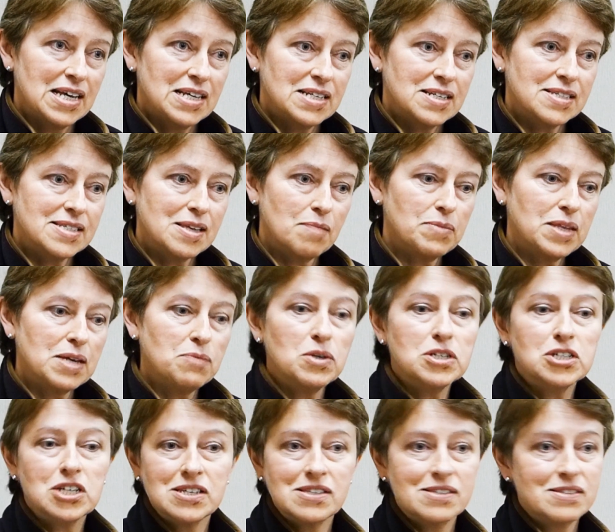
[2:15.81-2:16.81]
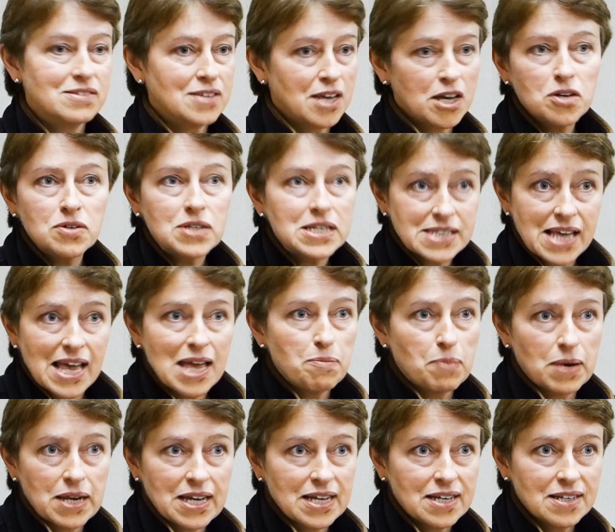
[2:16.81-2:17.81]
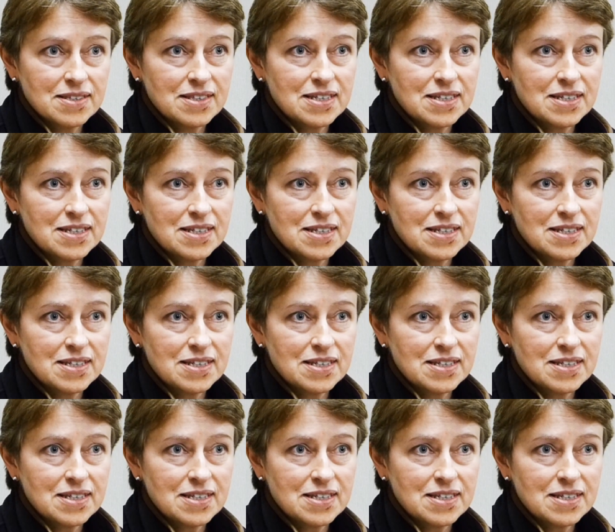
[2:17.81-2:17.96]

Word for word: to something which is so disabling